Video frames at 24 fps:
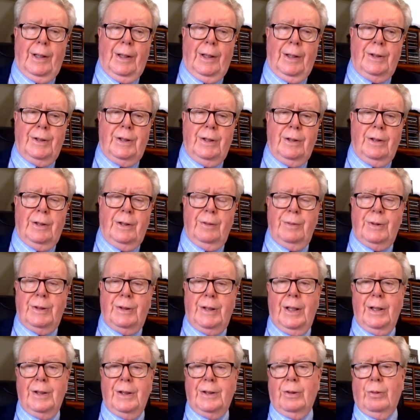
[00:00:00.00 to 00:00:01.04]
uh,
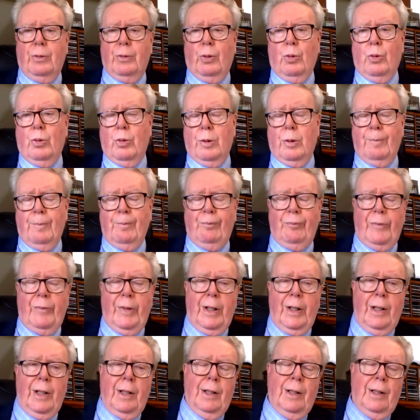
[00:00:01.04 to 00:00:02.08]
circumstance or
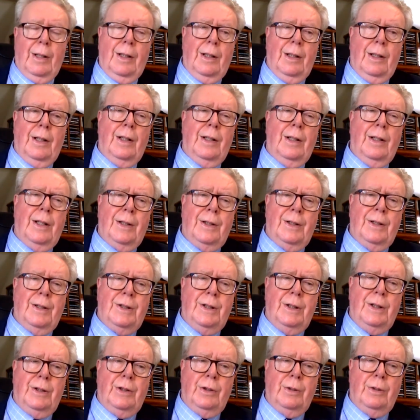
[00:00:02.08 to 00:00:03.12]
uh, another
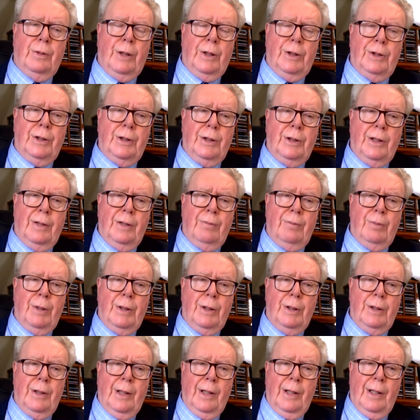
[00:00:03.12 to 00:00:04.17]
situation they've
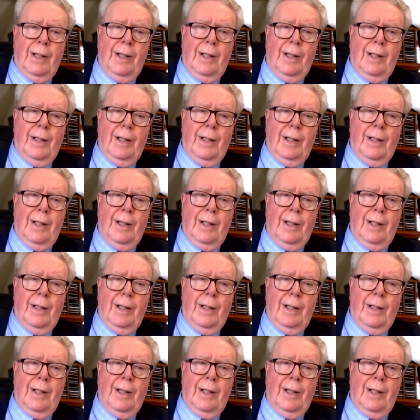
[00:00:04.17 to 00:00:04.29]
been